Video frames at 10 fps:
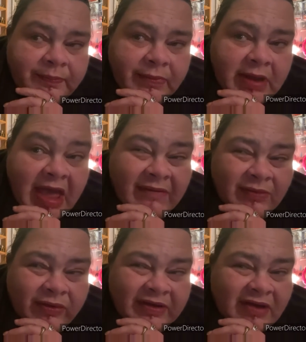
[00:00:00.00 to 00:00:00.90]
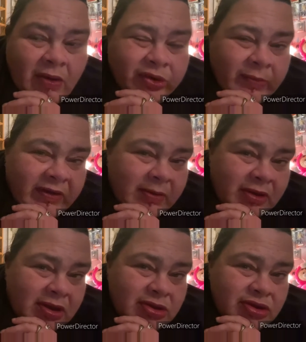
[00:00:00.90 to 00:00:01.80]
I haven't really talked to him that
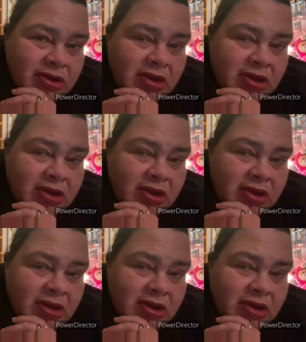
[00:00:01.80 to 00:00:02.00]
much.